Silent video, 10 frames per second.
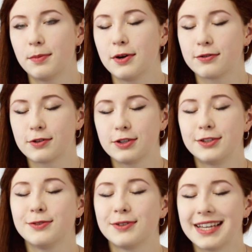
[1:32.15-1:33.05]
But of
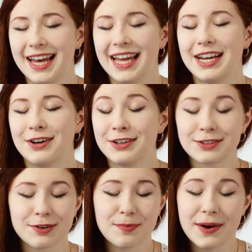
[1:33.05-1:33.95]
course you
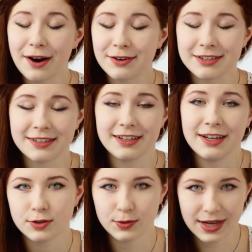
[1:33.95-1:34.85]
cannot compare it
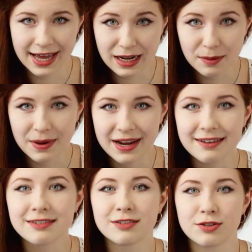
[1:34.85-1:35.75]
to a
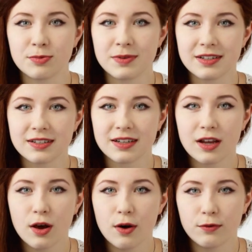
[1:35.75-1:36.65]
handmade instrument
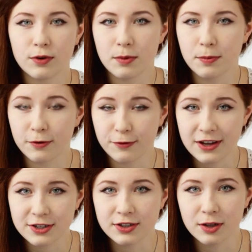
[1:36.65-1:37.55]
from a
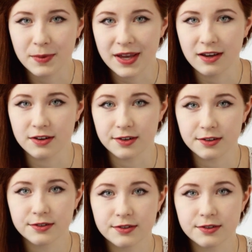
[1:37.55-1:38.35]
professional maker.